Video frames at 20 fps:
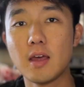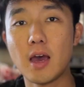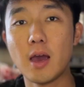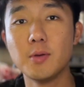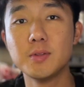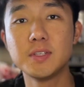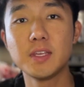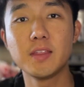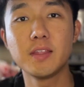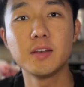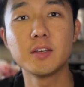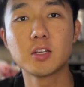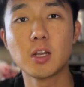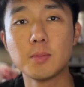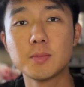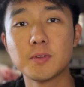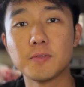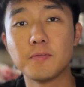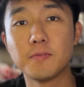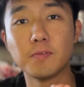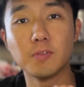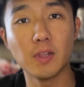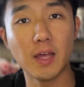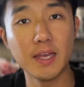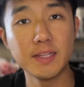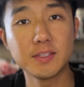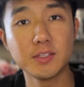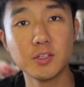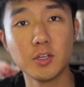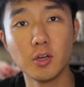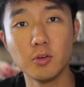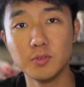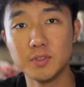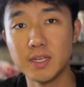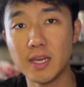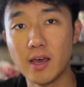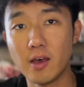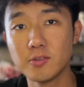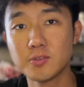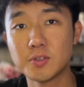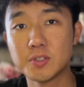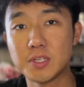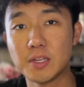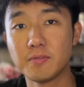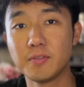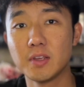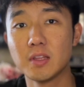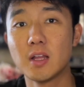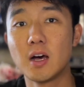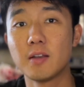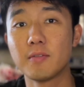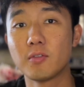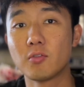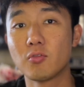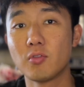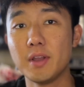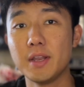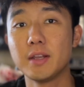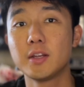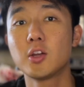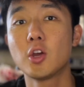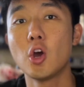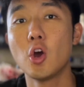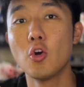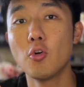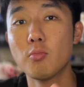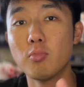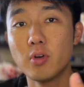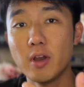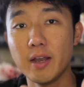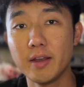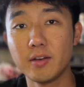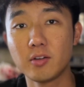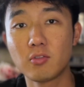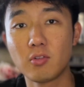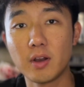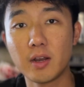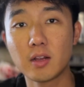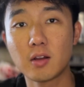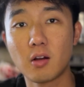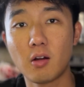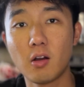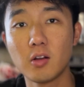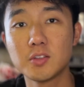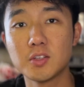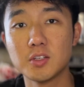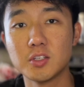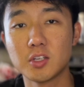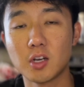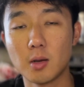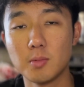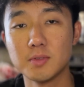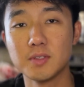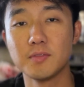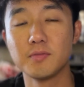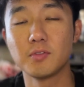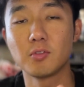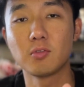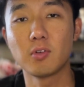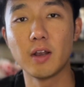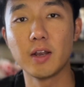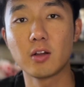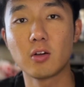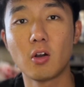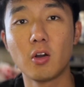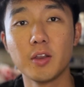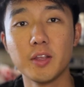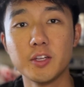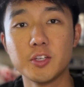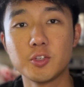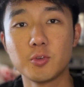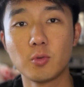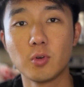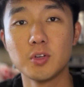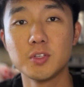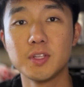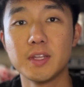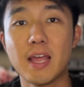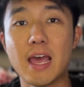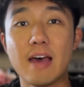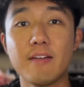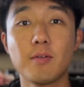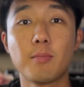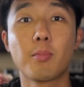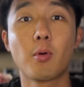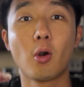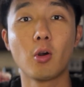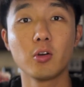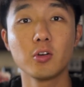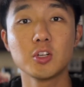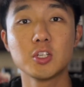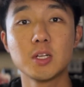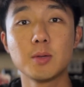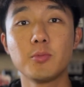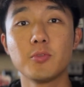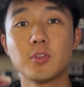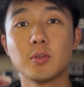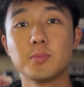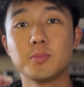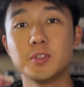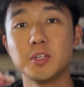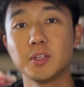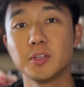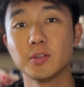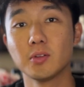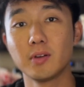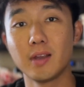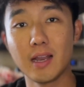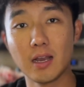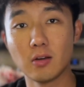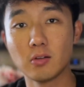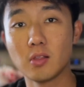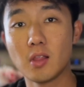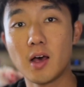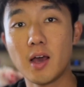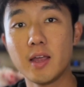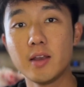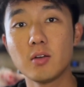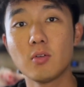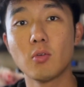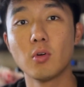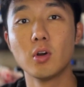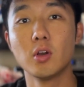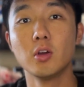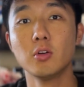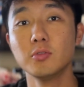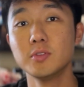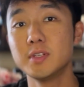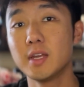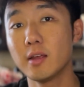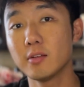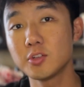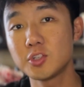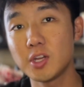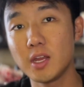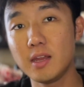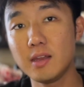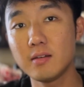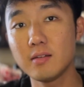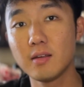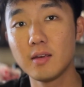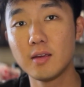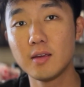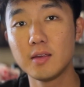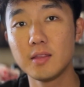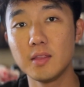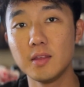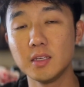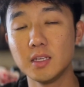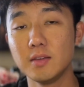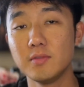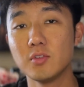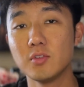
I would say that in terms of flights and hotels, there's definitely a lot of great co-branded credit cards in terms of credit card issuers that have a partnership with a particular airline or a hotel chain that give